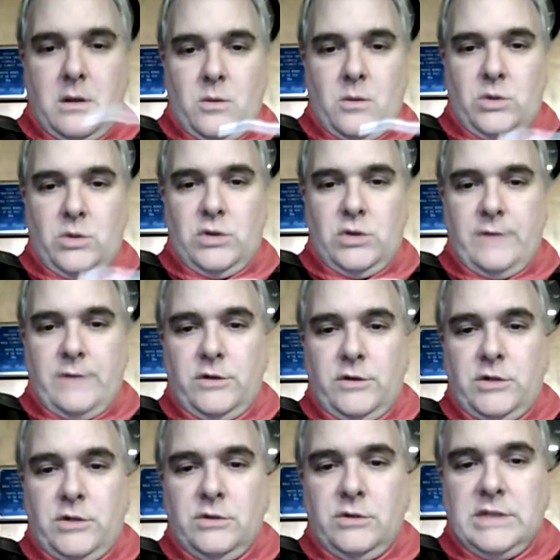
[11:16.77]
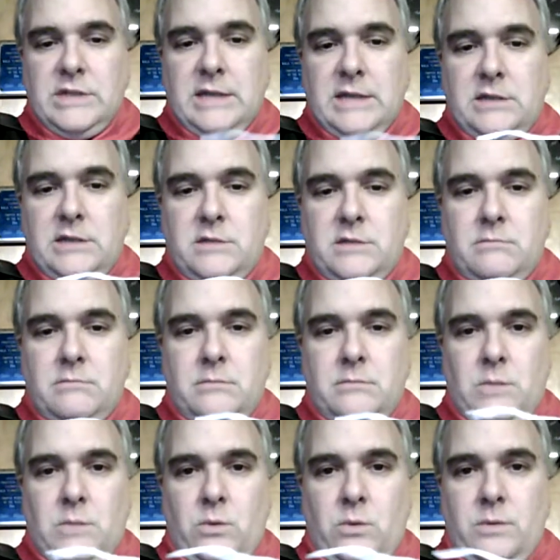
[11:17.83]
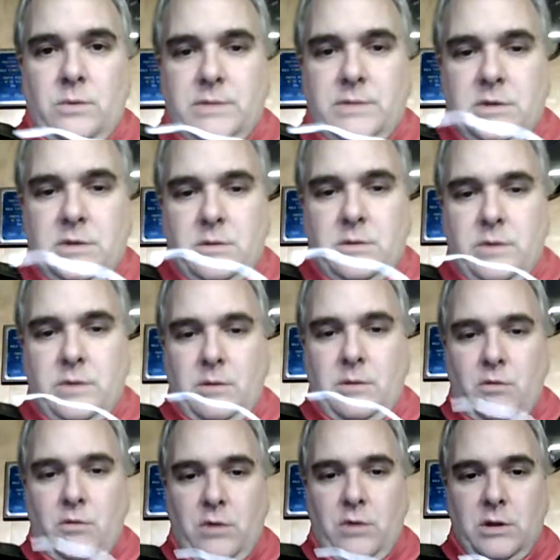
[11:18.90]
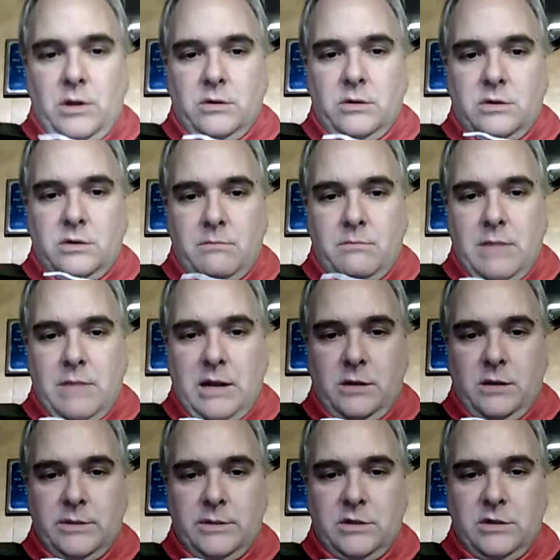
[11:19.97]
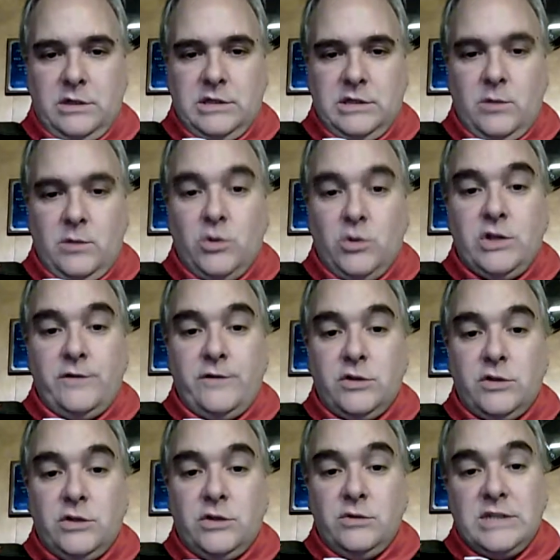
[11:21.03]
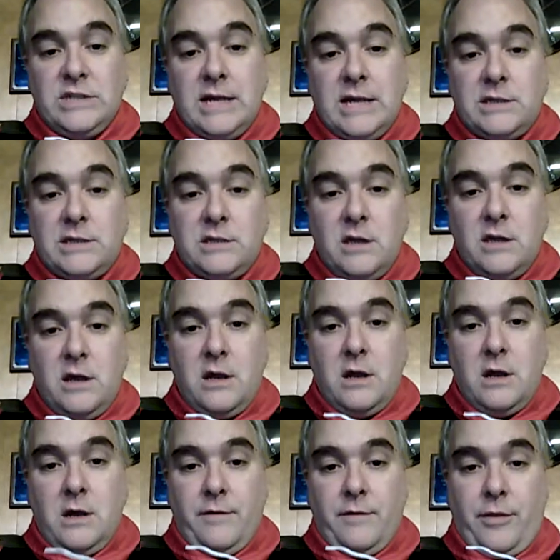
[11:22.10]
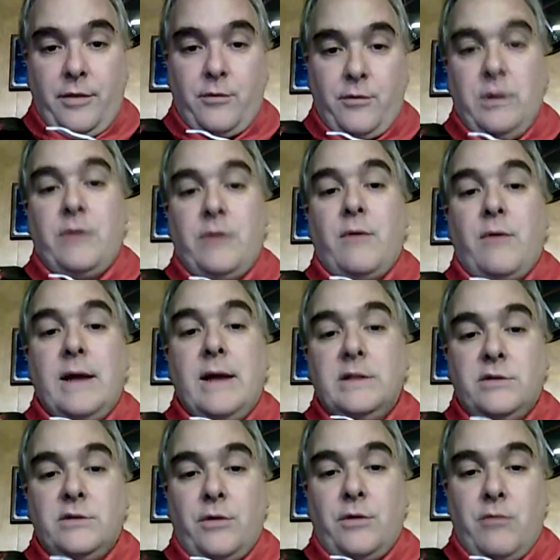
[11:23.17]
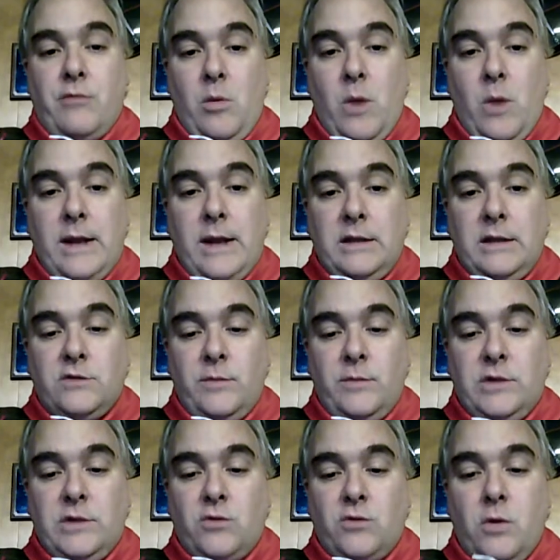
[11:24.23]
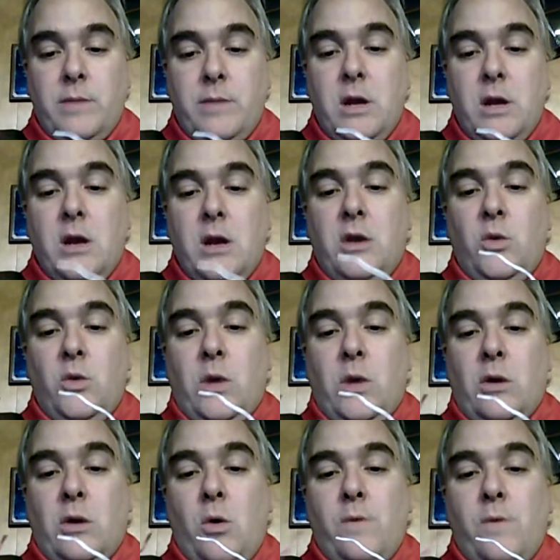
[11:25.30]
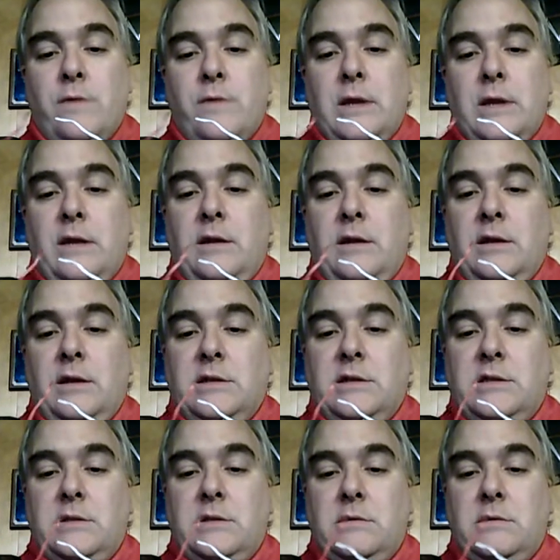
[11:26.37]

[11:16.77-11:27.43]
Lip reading: once you have your 2 sets, oops, let me bring those back a little bit so you can see them. Once you have your 2 sets of 3 threads or 3 windings from each rope, you want to overlay these